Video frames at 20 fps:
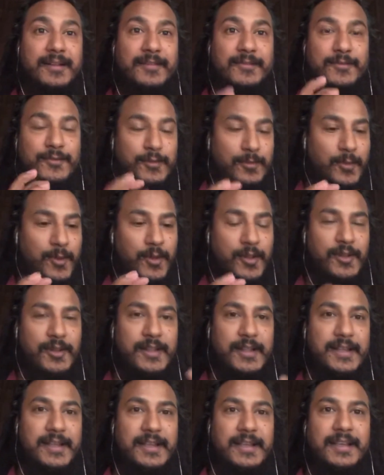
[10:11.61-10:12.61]
football,
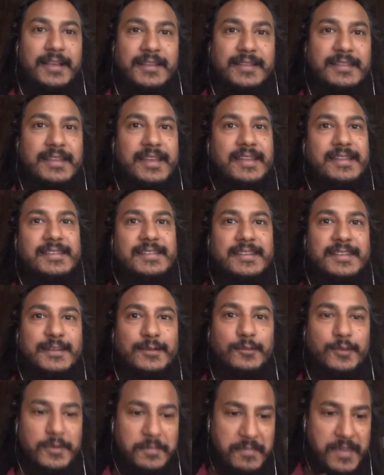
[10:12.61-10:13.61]
that
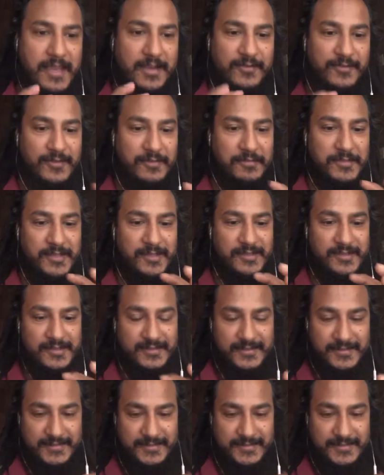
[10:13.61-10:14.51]
we make from the